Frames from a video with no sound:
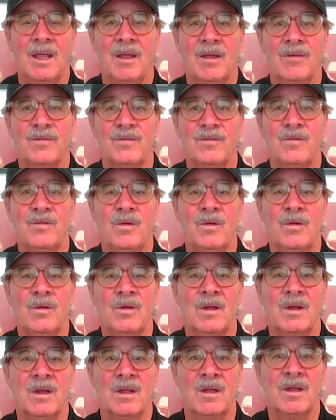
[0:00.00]
If Drew
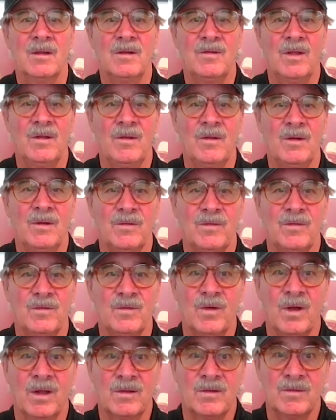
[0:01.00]
can continue to
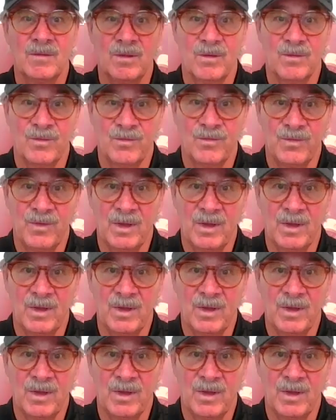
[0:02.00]
stretch the